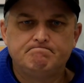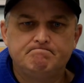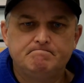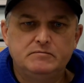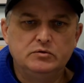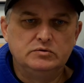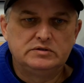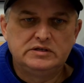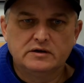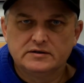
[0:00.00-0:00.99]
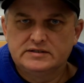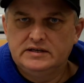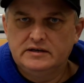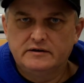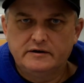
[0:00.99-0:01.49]
use TRC
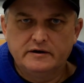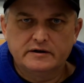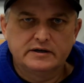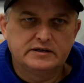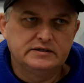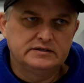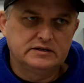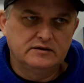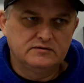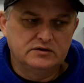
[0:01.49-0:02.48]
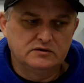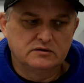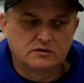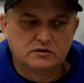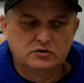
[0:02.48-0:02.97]
on an Architons. Gives you
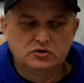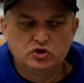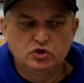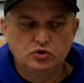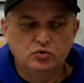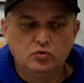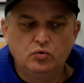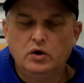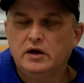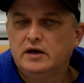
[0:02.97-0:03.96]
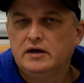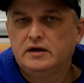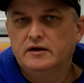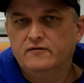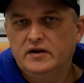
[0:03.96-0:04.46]
2
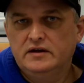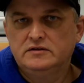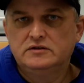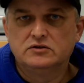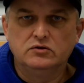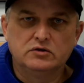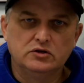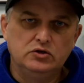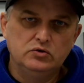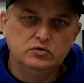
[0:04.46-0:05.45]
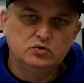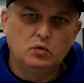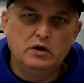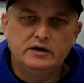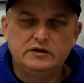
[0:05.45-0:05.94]
evades, so you can use
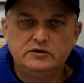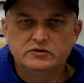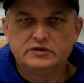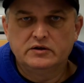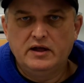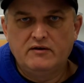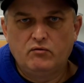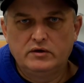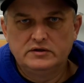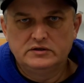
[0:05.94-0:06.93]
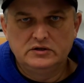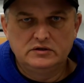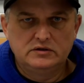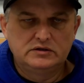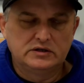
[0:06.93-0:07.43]
1 and you'll still have 1
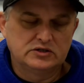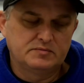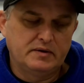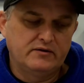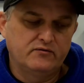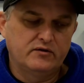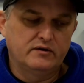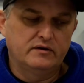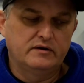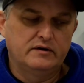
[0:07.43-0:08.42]
to spend for